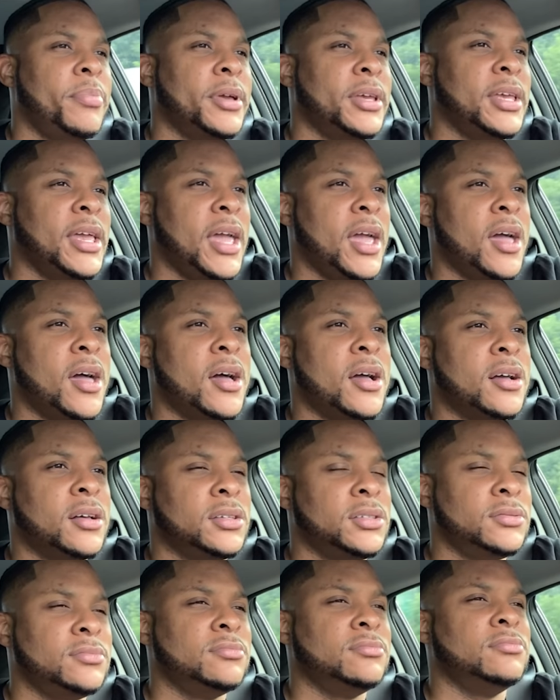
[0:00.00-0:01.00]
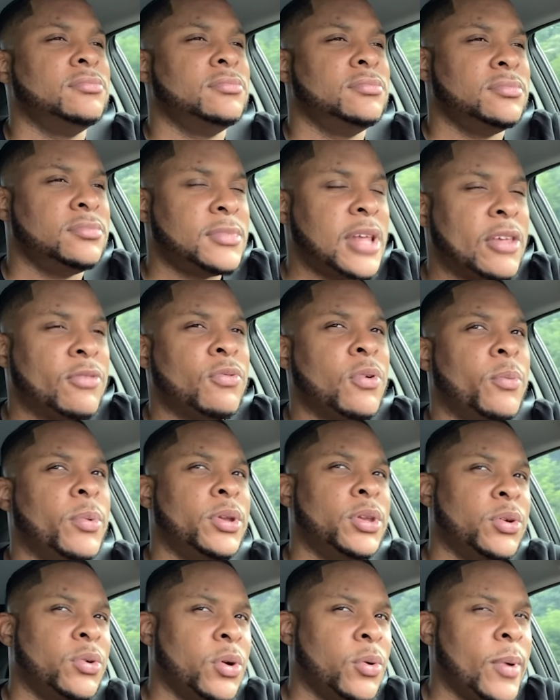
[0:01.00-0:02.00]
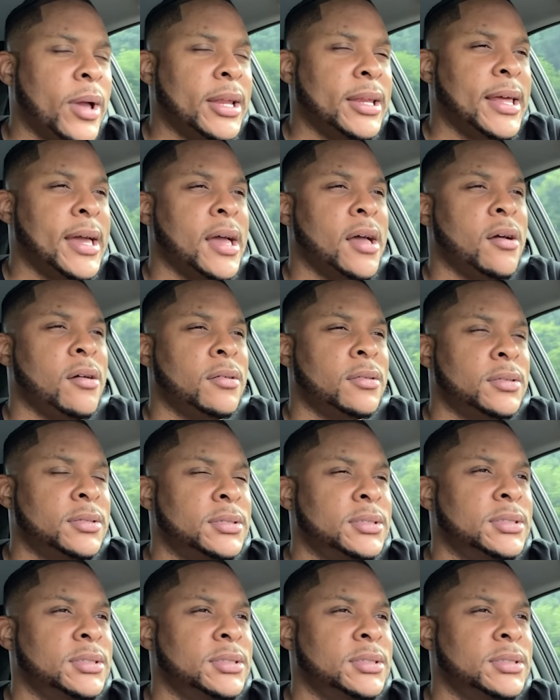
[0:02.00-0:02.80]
but yeah, that's what we're doing right now.